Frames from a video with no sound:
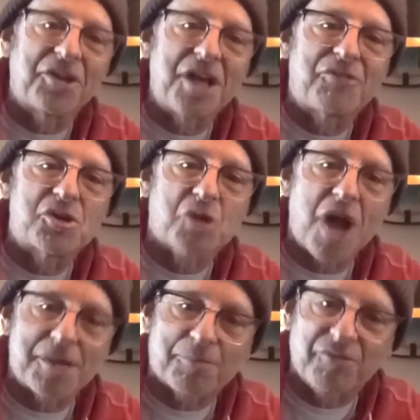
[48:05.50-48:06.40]
penalty if you're
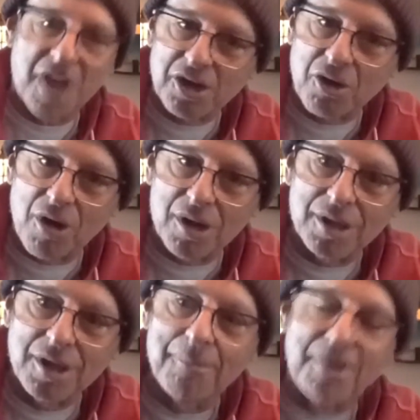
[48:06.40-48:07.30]
trying to prevent a
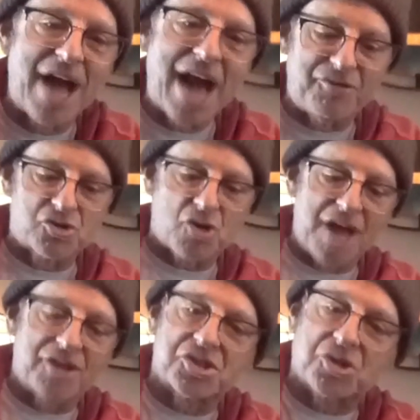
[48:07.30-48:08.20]
goal, but not if you're
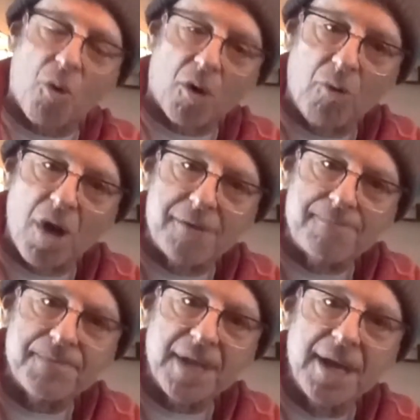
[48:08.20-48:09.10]
trying to score
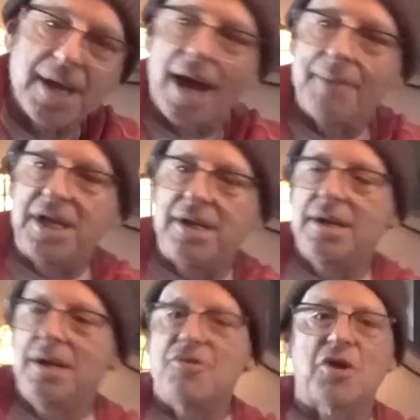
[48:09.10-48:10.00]
one. I
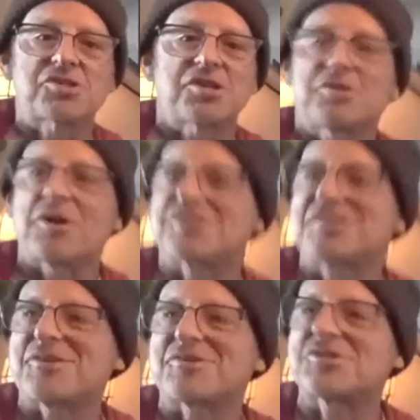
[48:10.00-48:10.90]
mean, there's
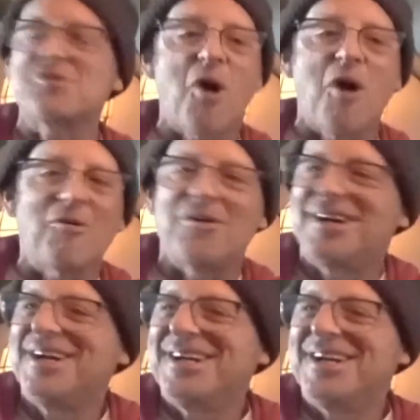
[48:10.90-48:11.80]
there's there's
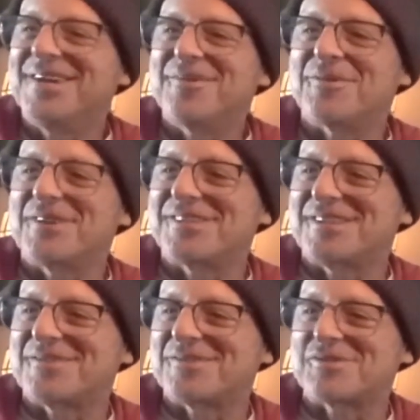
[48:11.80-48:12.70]
no you know
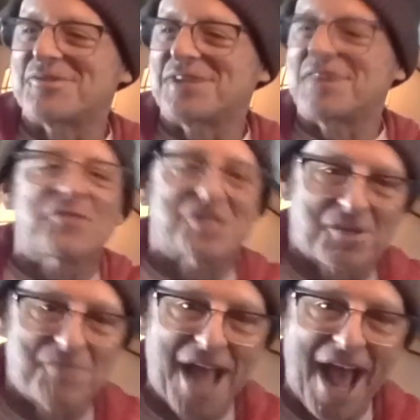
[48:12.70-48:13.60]
there's there's no
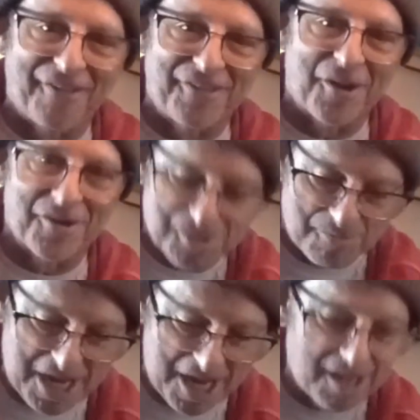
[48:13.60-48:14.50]
difference to be had there
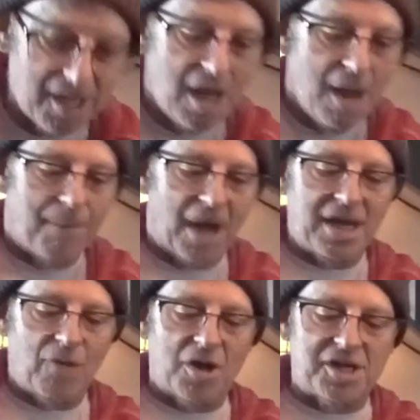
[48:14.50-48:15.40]
to me.
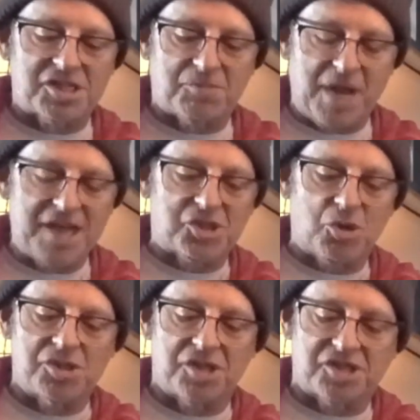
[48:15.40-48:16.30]
But what it
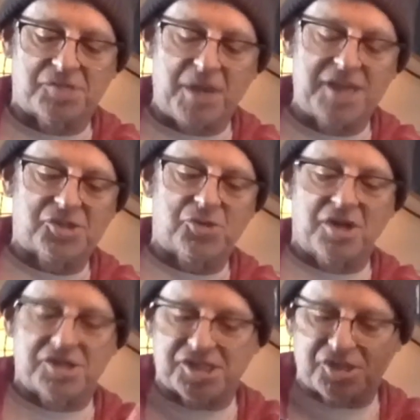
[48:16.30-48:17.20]
speaks to is it speaks
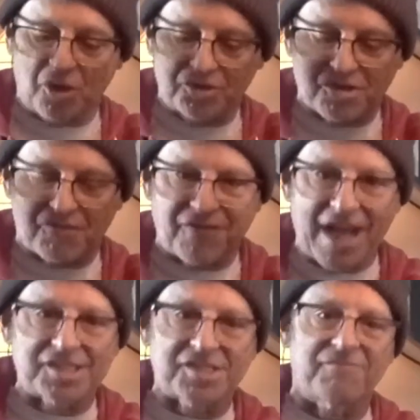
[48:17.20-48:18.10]
to the still
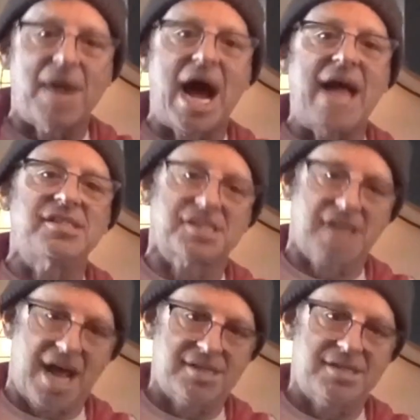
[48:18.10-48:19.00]
defensive
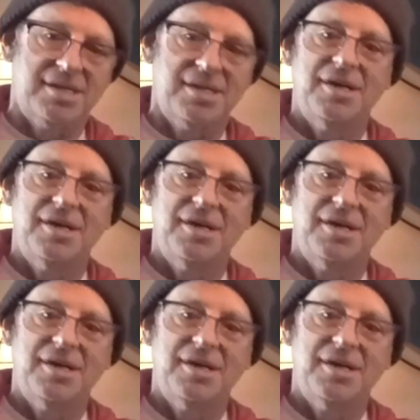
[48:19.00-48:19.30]
mindset